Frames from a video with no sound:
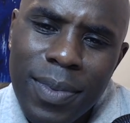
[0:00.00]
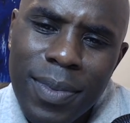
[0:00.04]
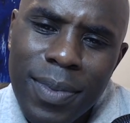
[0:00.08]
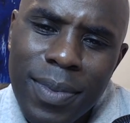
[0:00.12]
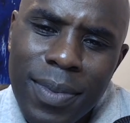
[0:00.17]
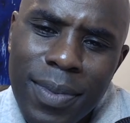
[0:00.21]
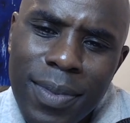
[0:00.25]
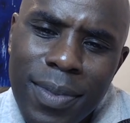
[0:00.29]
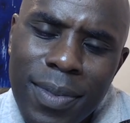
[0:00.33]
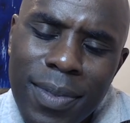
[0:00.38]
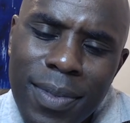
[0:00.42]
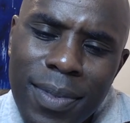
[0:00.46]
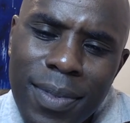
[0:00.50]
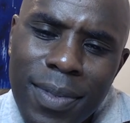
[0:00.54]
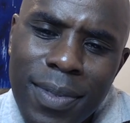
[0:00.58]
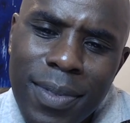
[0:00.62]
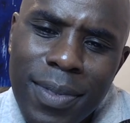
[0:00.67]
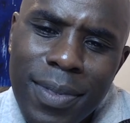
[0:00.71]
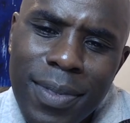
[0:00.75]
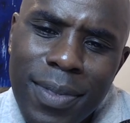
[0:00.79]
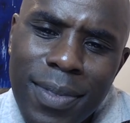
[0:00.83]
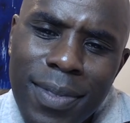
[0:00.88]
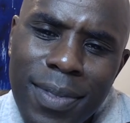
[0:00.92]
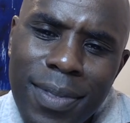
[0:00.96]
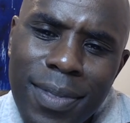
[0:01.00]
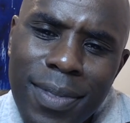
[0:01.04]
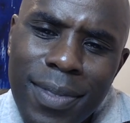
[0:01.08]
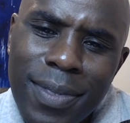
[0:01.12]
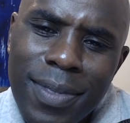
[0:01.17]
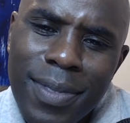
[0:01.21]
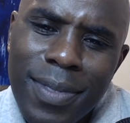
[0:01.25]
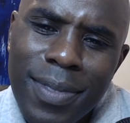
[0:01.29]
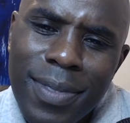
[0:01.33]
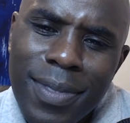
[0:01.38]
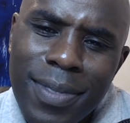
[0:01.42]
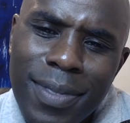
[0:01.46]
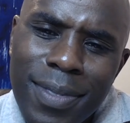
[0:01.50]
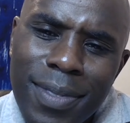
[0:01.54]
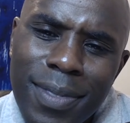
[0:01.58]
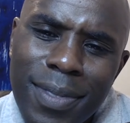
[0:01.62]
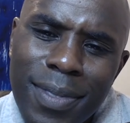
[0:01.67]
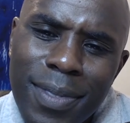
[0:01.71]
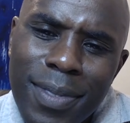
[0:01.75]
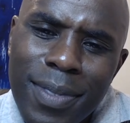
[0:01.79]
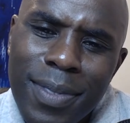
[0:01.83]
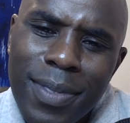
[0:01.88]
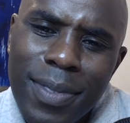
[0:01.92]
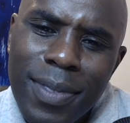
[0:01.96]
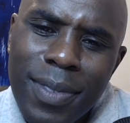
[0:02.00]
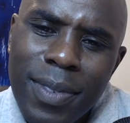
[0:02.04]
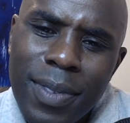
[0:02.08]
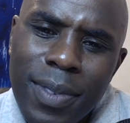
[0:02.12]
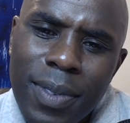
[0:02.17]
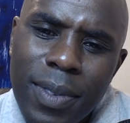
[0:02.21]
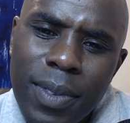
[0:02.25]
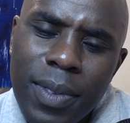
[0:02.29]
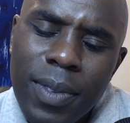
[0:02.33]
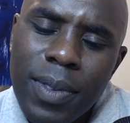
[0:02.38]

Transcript: No words are spoken by the person on screen.